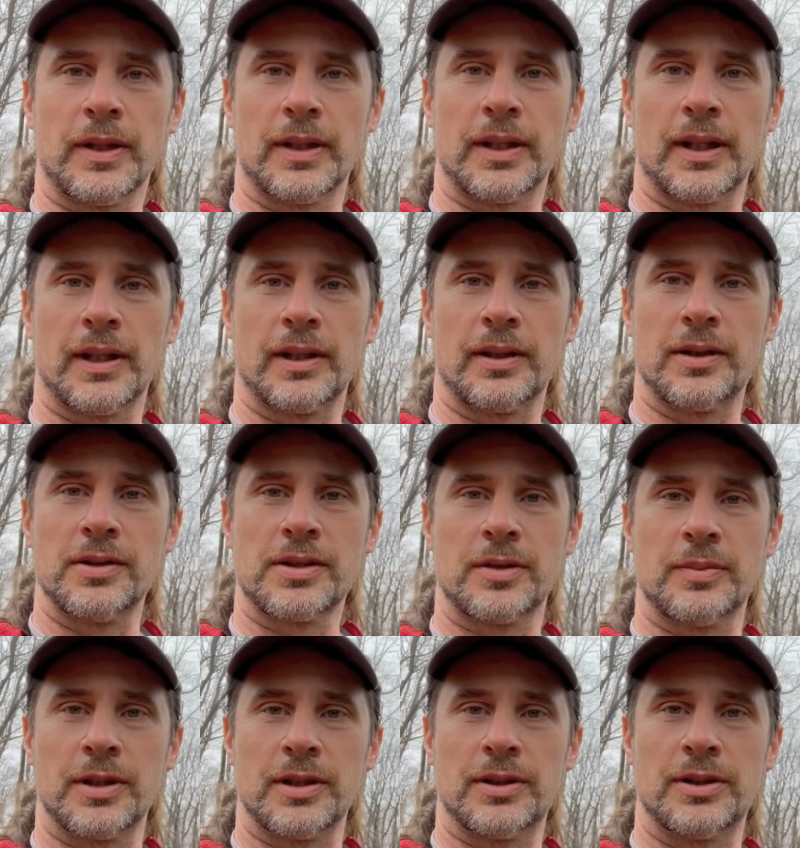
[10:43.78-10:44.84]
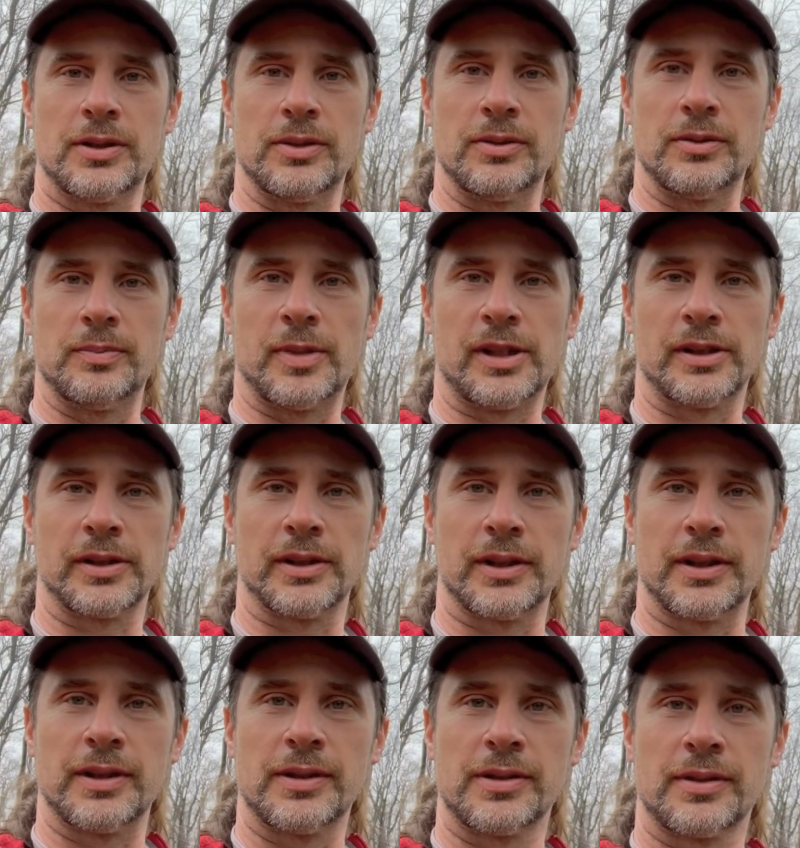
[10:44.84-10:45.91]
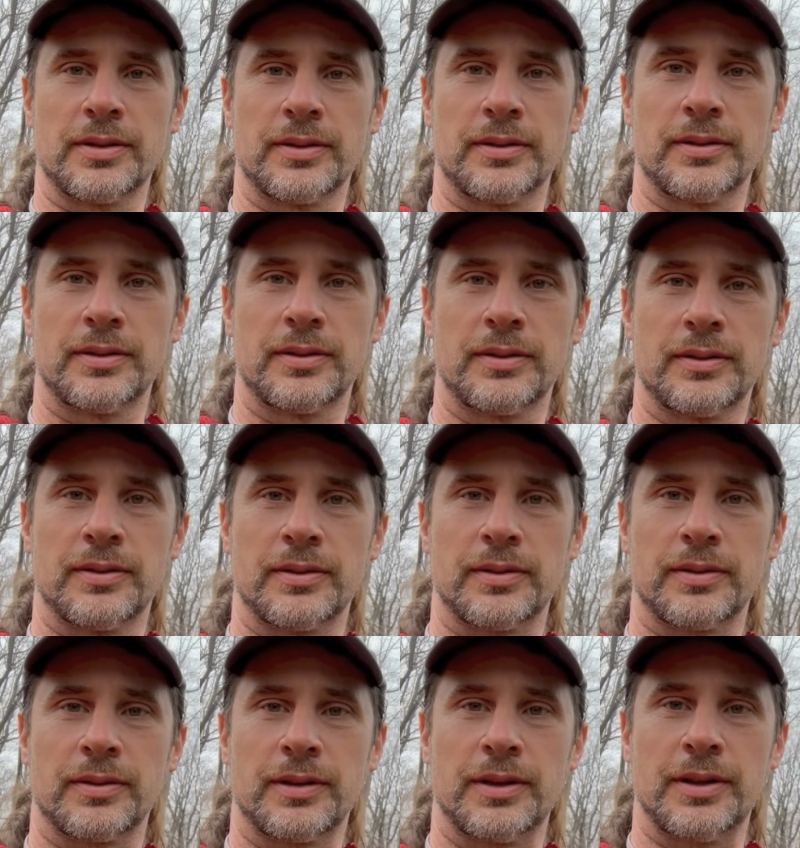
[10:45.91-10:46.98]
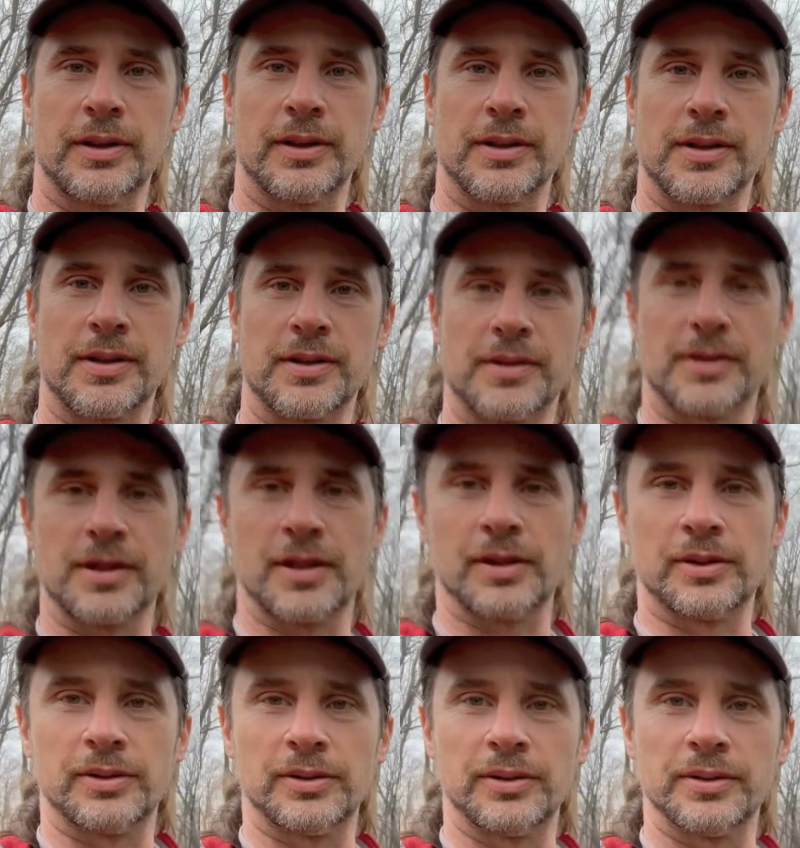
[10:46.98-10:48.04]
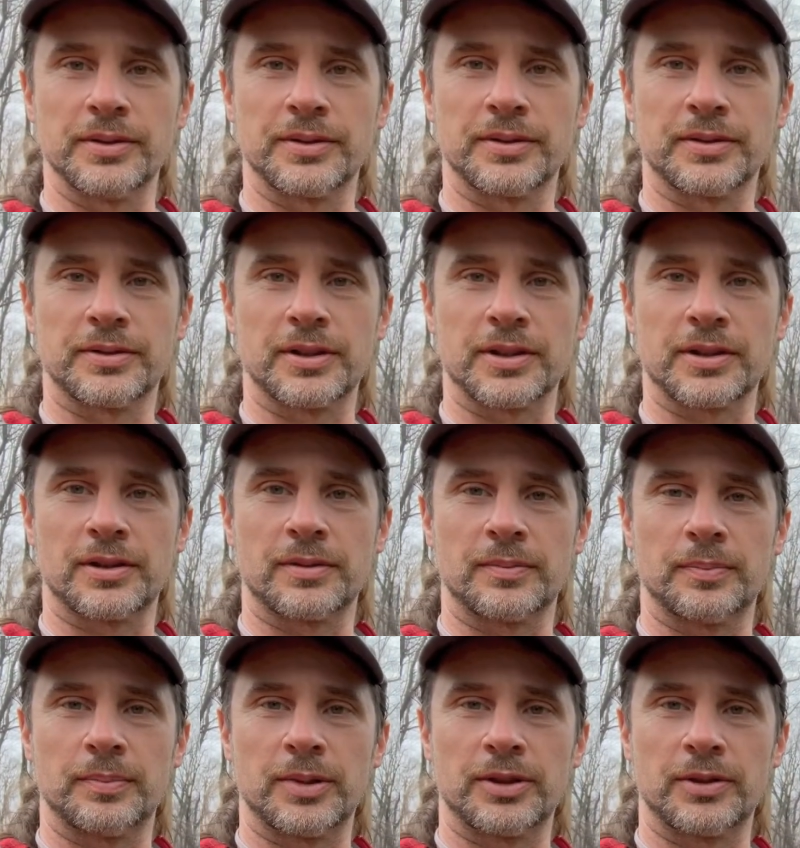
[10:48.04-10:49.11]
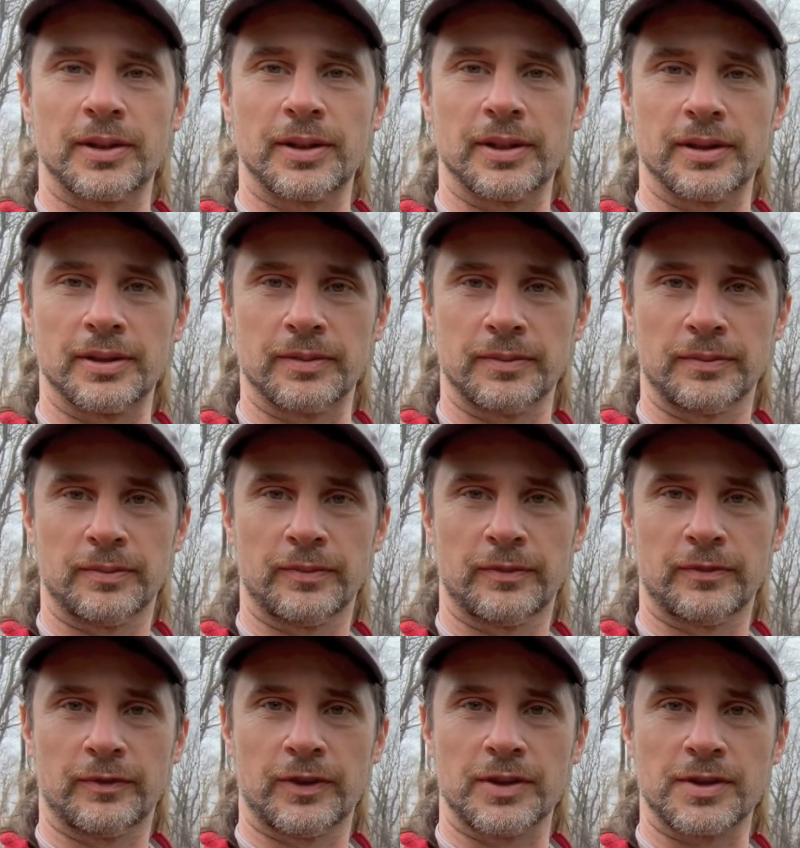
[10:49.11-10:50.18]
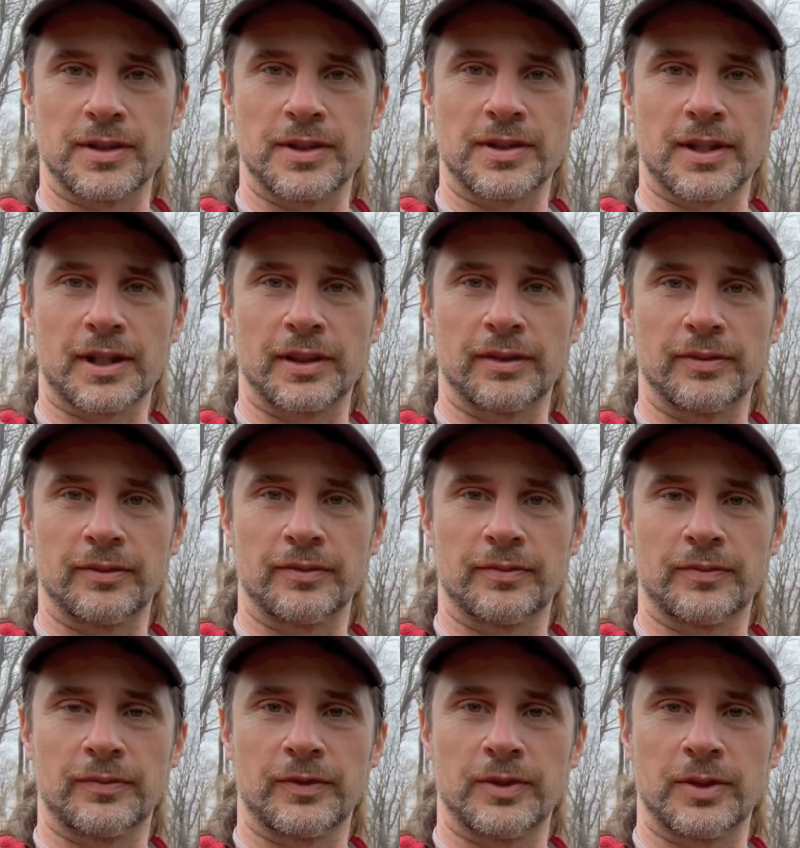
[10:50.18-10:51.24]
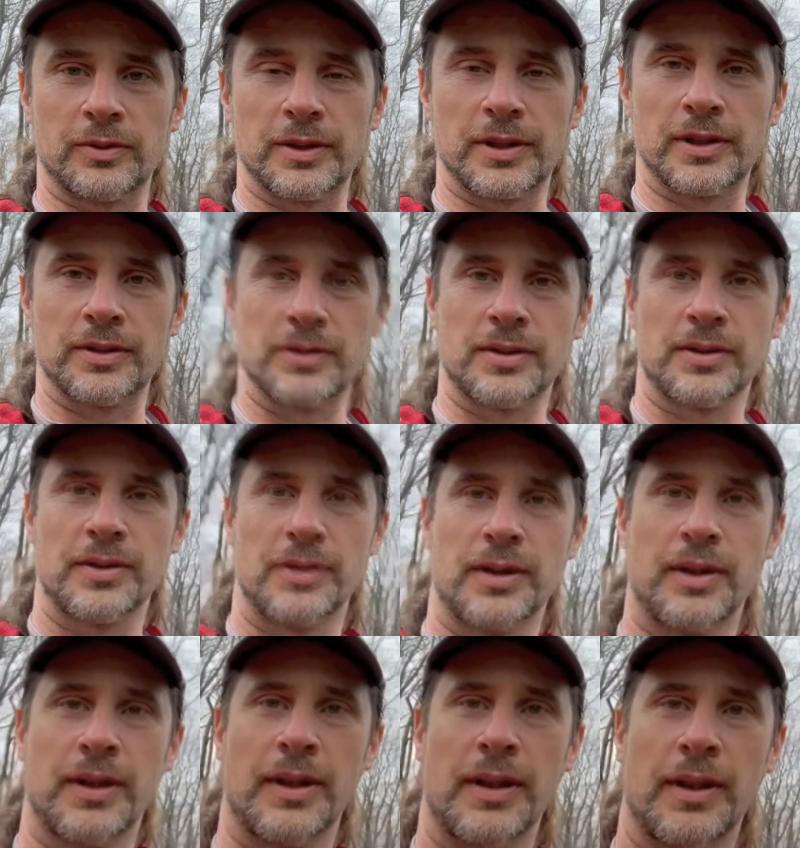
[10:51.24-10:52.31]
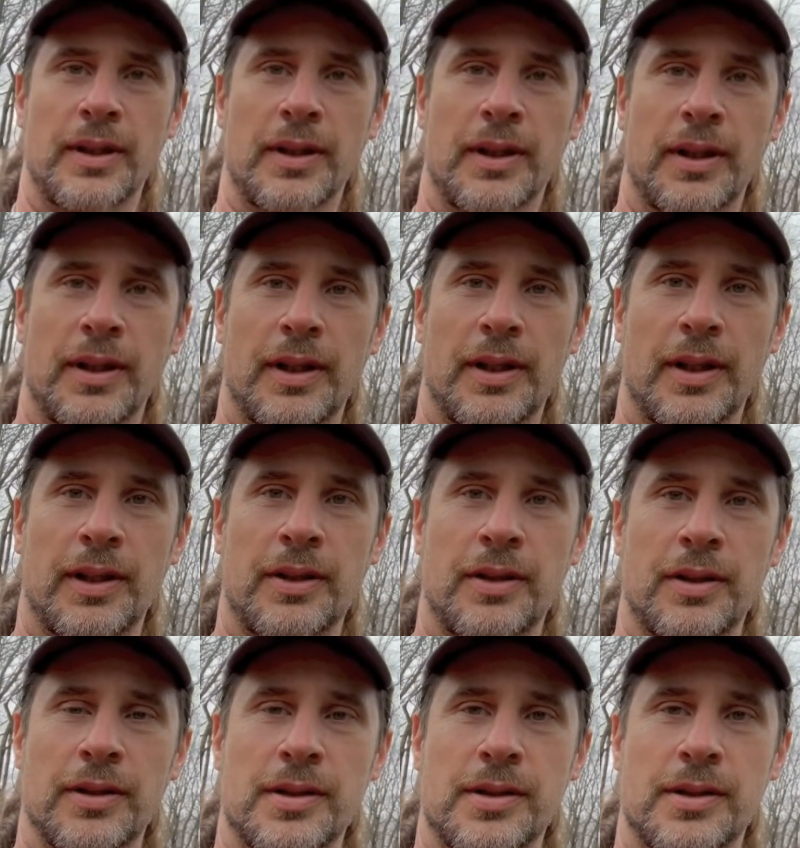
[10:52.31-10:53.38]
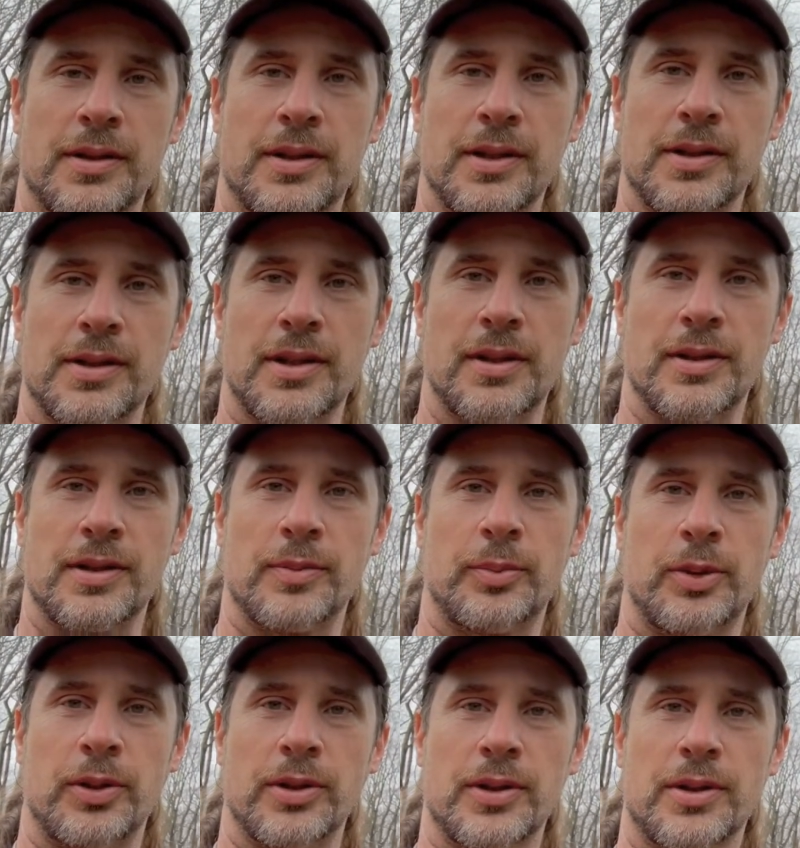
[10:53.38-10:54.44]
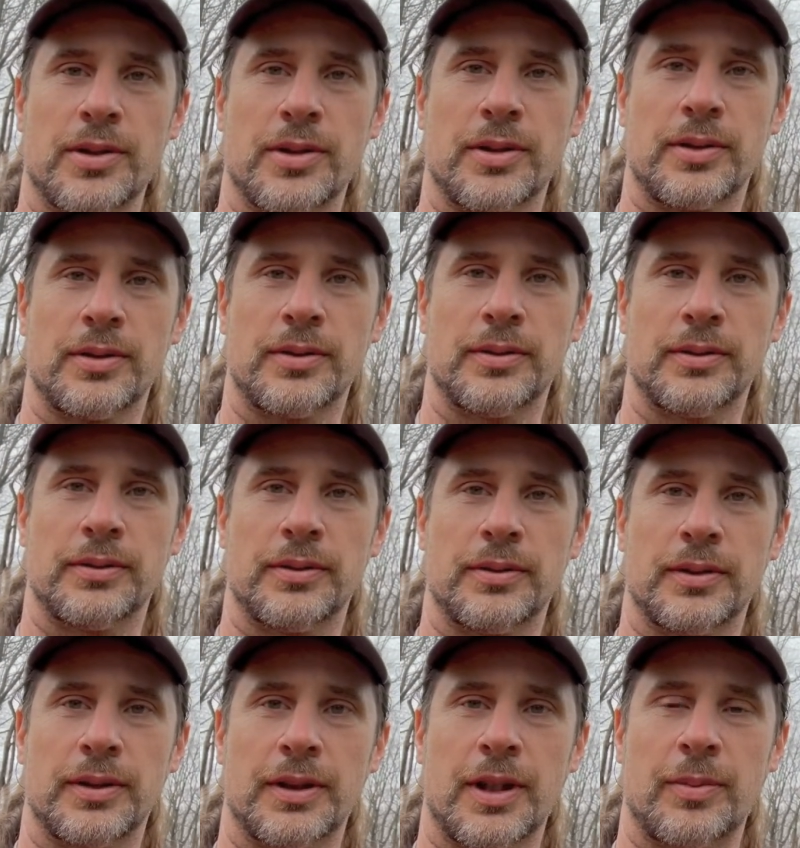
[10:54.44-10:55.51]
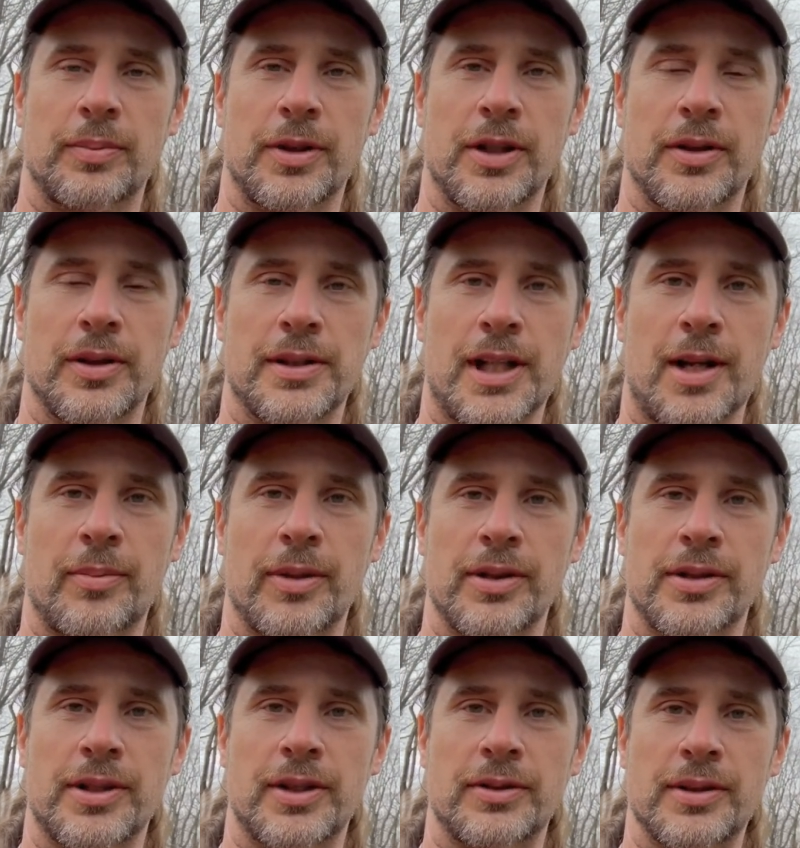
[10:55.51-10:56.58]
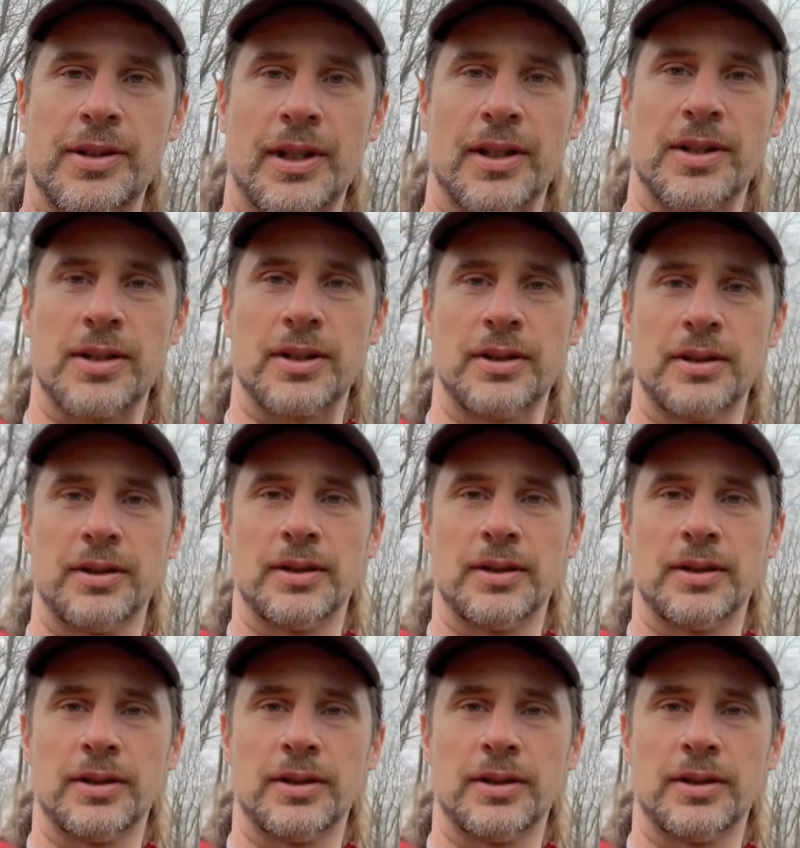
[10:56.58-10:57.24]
And there used to be two balconies. You can see the holes just between the first and second floor windows. And then you can still see the supports up near the top of the stone section.